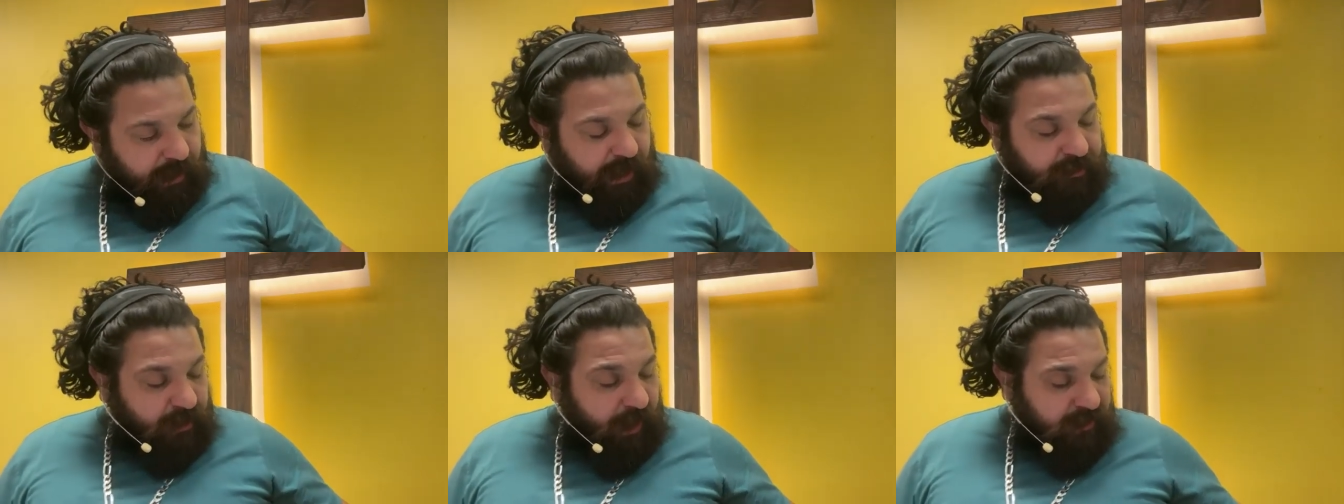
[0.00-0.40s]

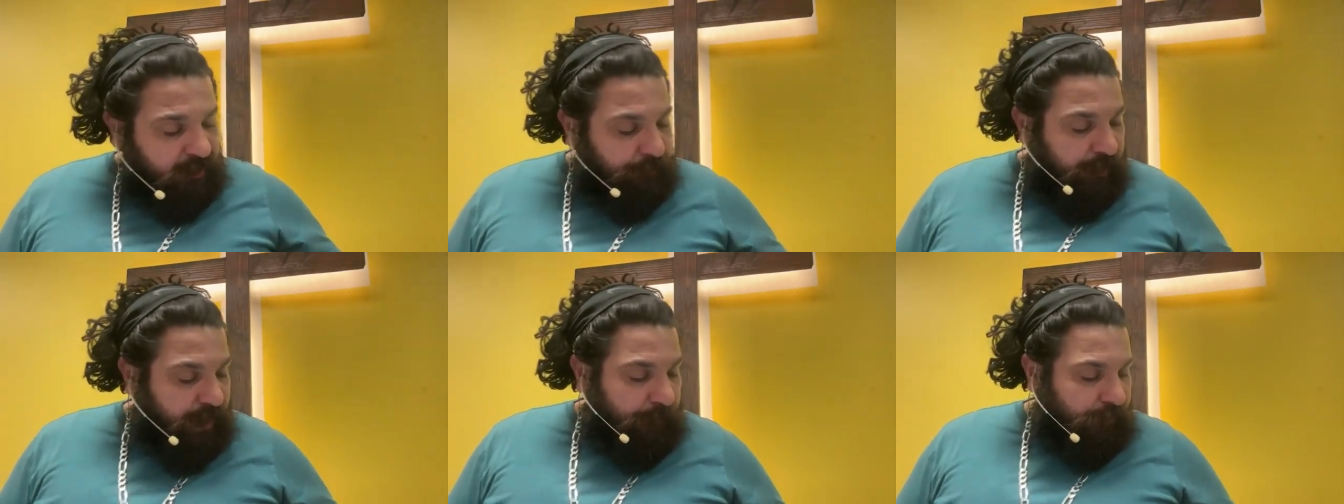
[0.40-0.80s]
I talk
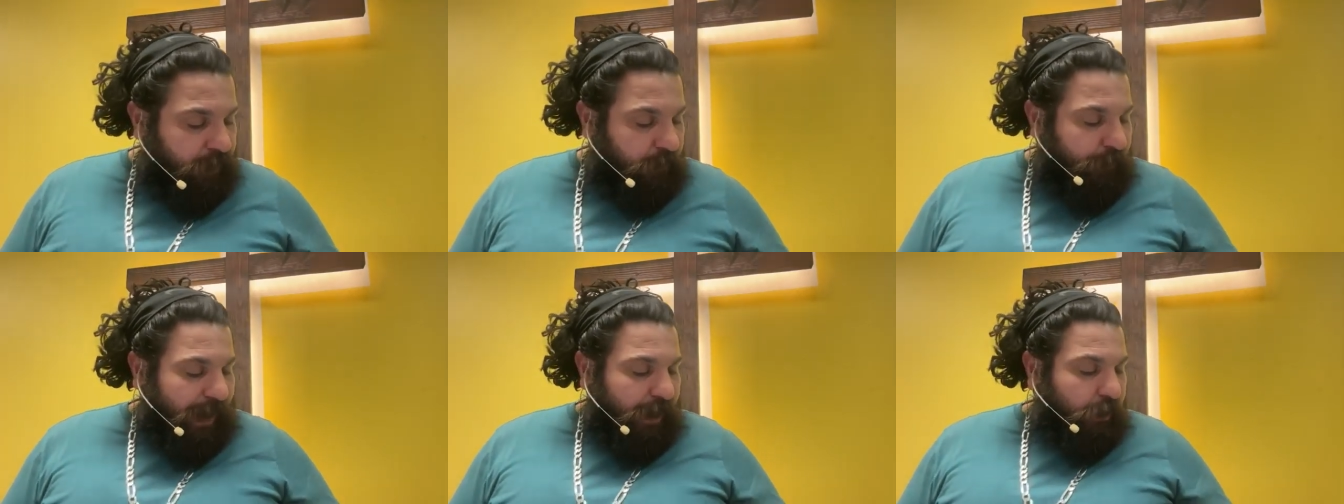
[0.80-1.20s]
to people
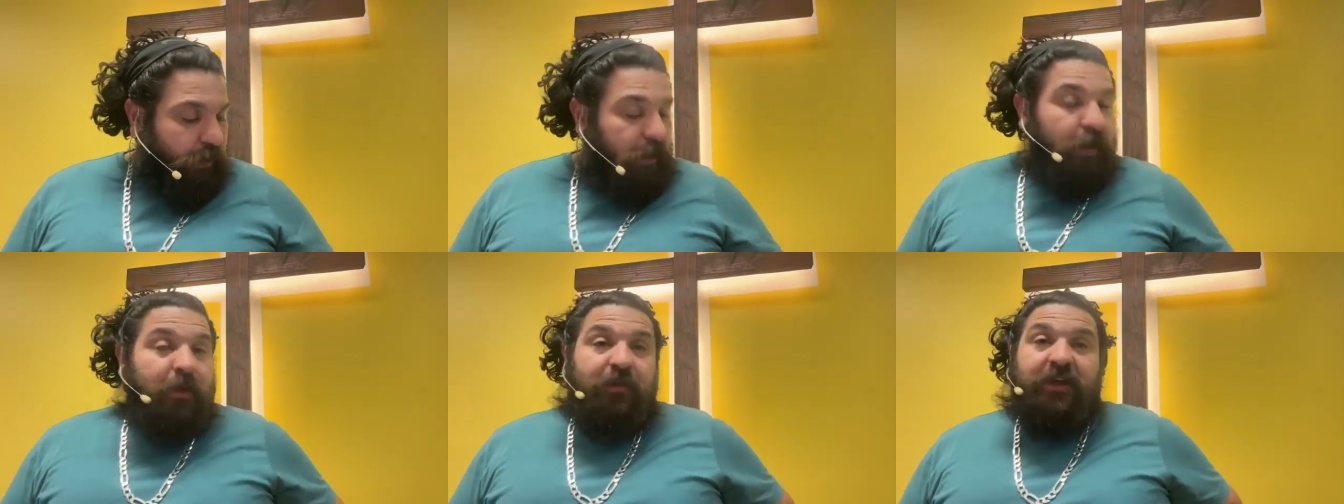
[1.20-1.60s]

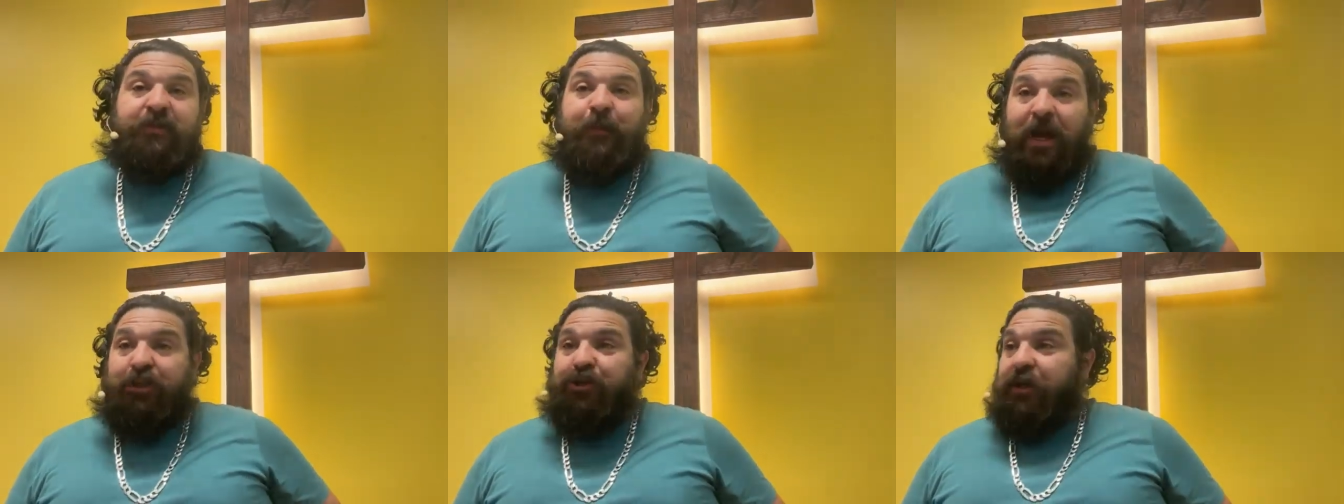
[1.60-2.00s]
about this
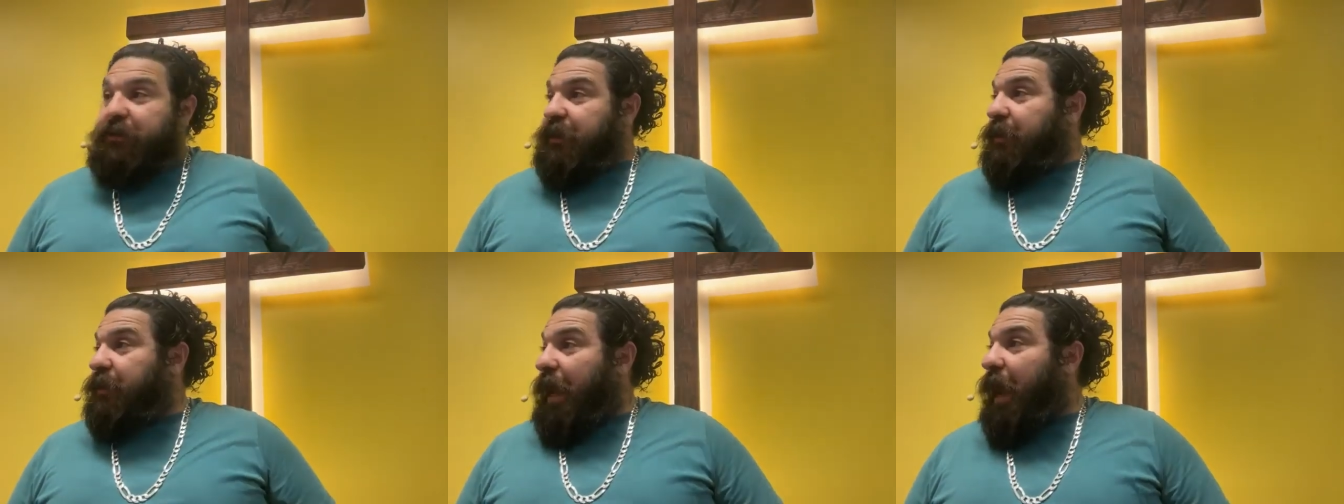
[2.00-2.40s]

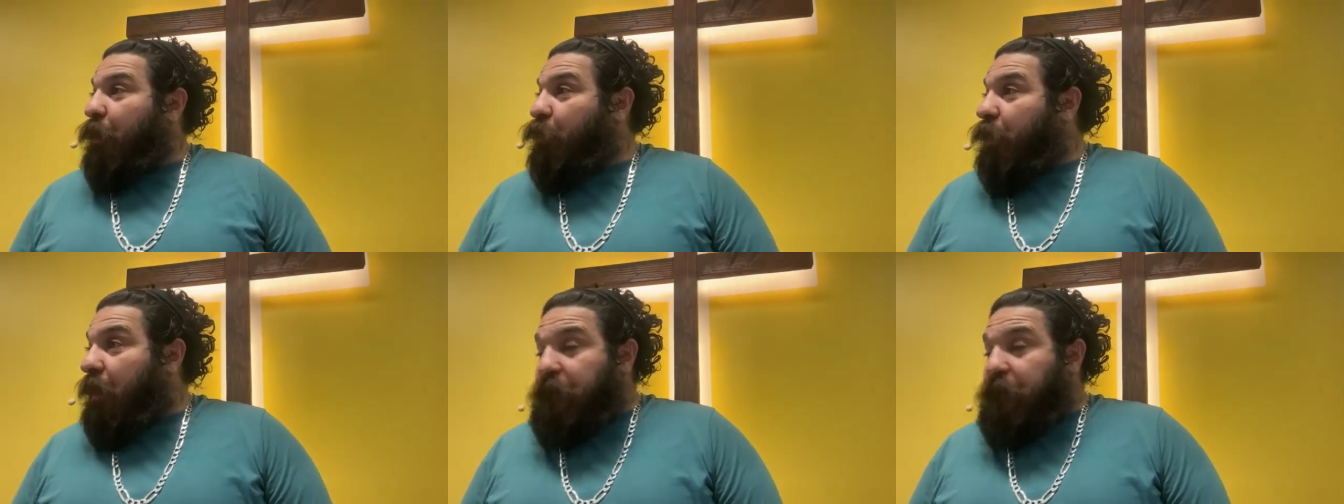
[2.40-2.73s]
mattress and how